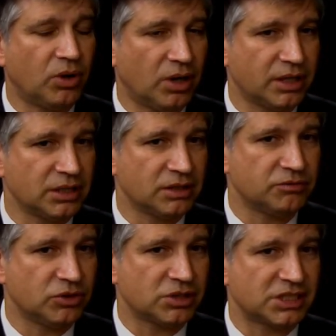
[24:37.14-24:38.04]
Part
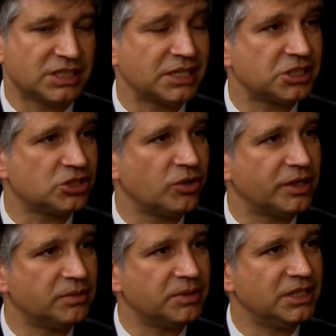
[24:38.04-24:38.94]
of your success is
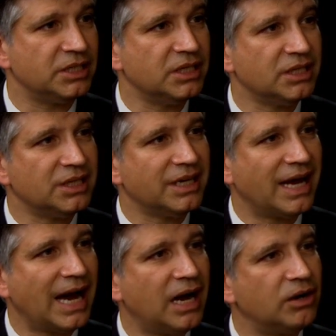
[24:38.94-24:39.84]
going to be
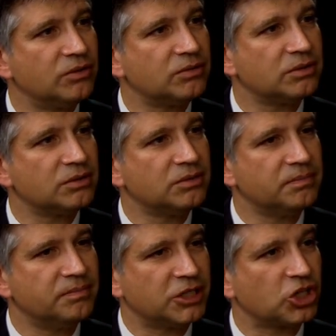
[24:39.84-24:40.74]
how
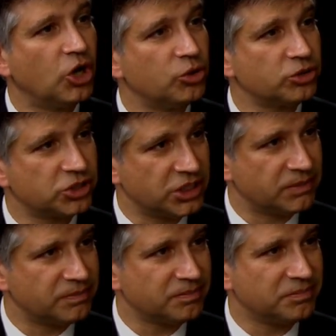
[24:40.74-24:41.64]
much
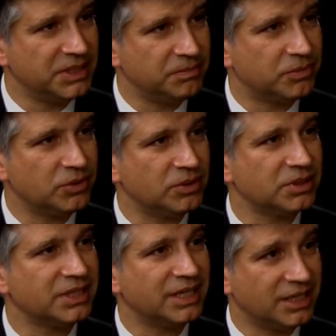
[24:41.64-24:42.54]
ownership people
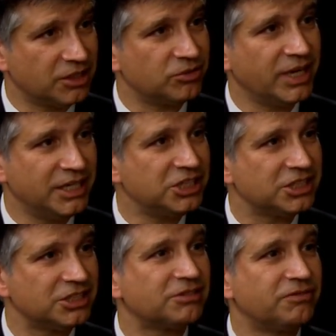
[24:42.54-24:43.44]
in other
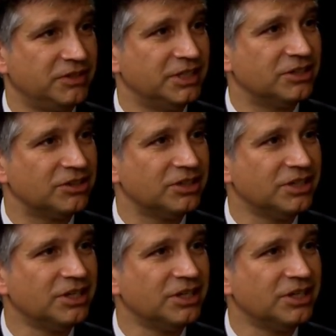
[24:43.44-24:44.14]
nations feel